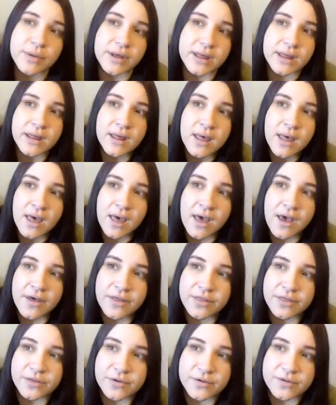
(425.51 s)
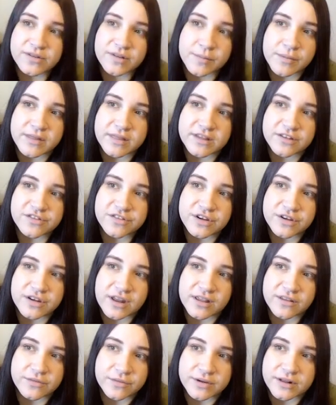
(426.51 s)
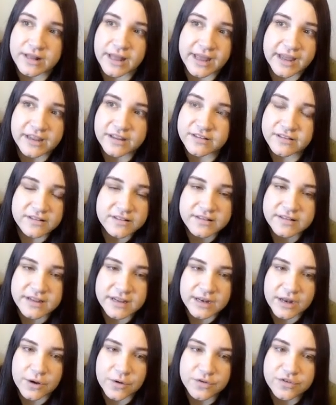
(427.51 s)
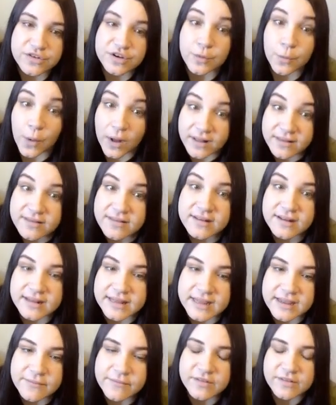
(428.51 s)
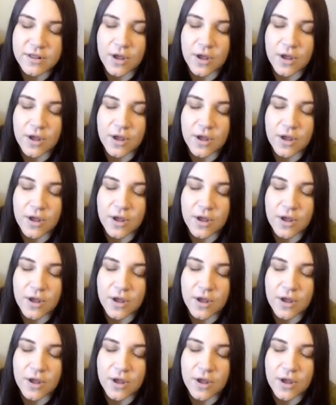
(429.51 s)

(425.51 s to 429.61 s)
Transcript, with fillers: But through some of this, she does realize, you know, she wants to live.